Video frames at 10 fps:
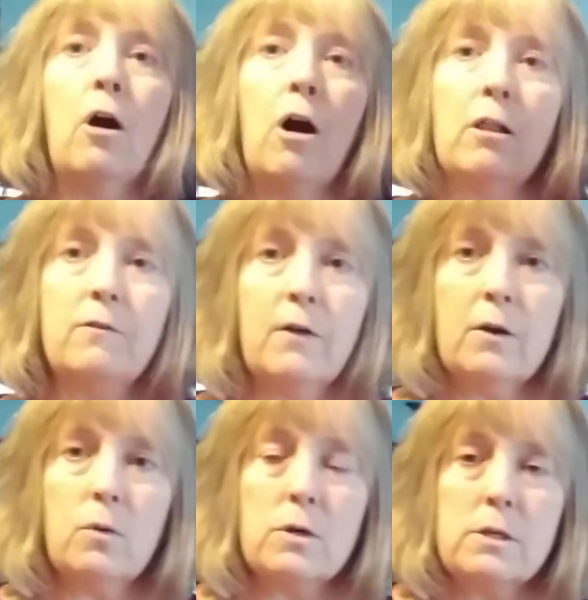All of
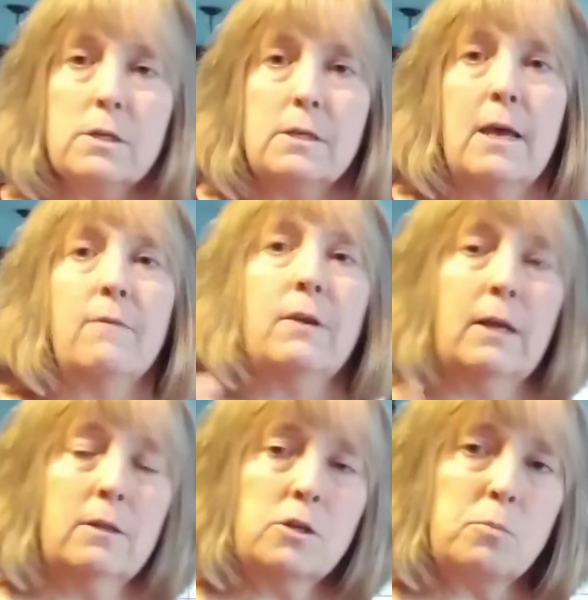our horses have an
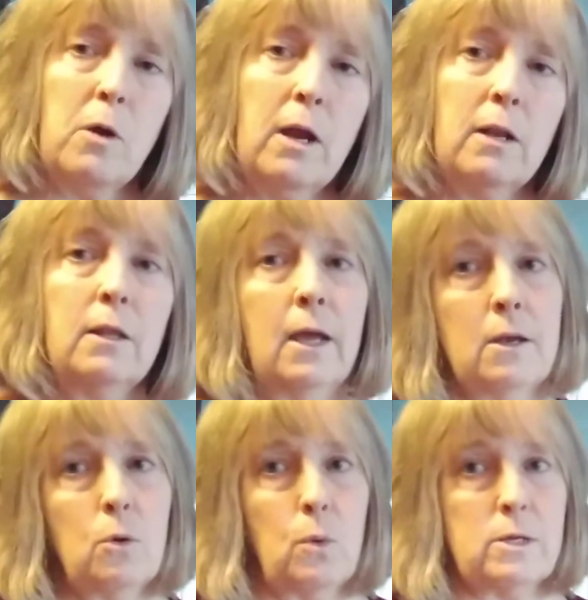English bridle
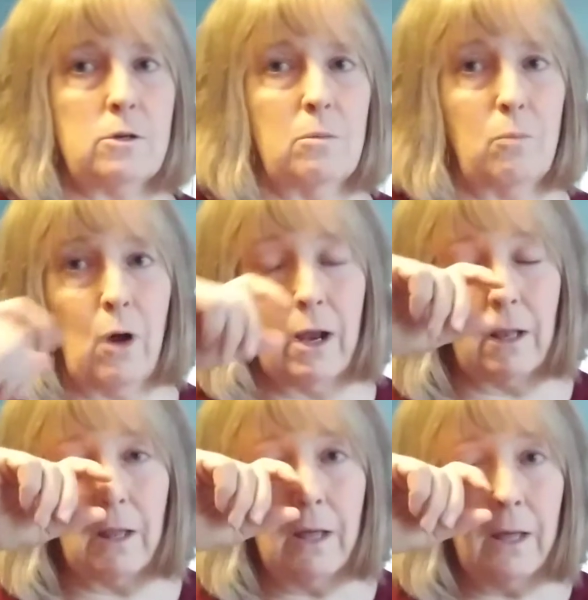and a Western
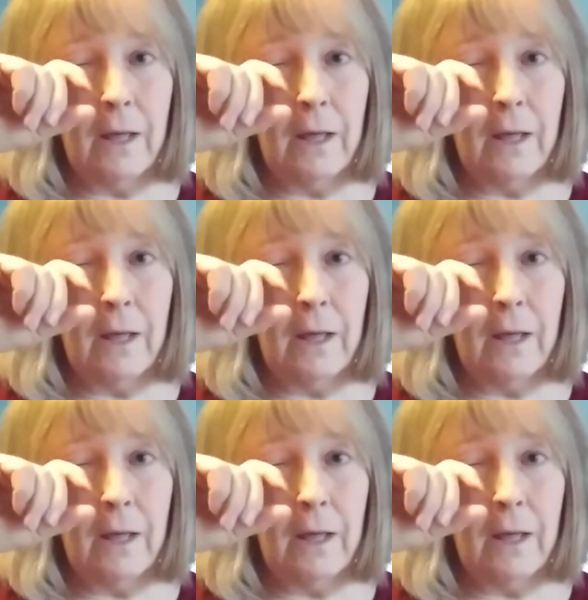bridle.